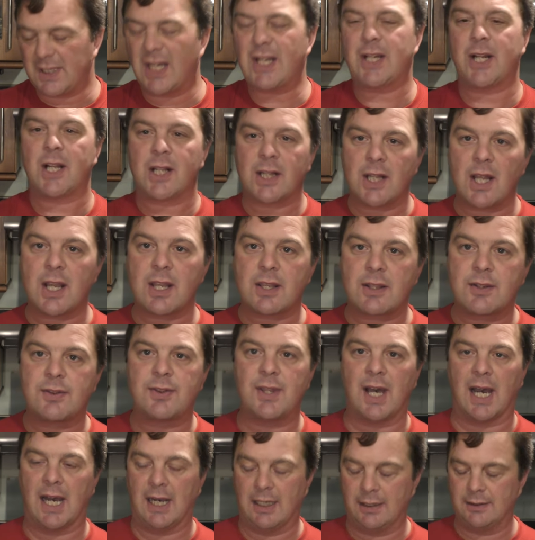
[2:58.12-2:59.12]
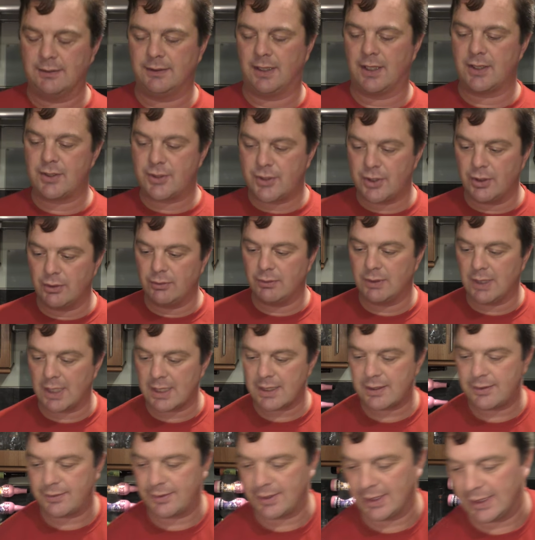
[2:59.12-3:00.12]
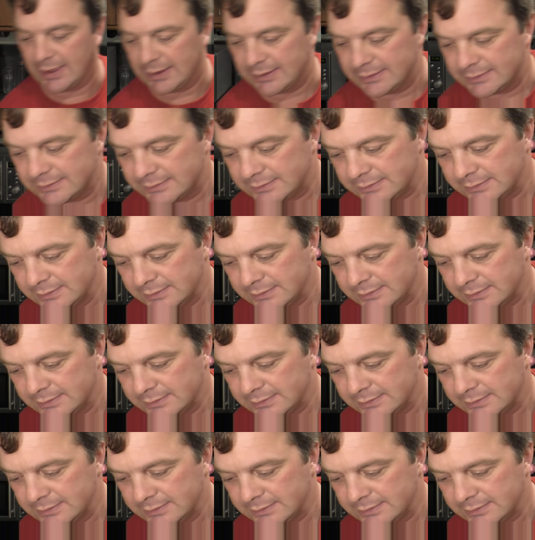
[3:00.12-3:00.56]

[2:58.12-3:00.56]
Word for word: and I like that. I do like that.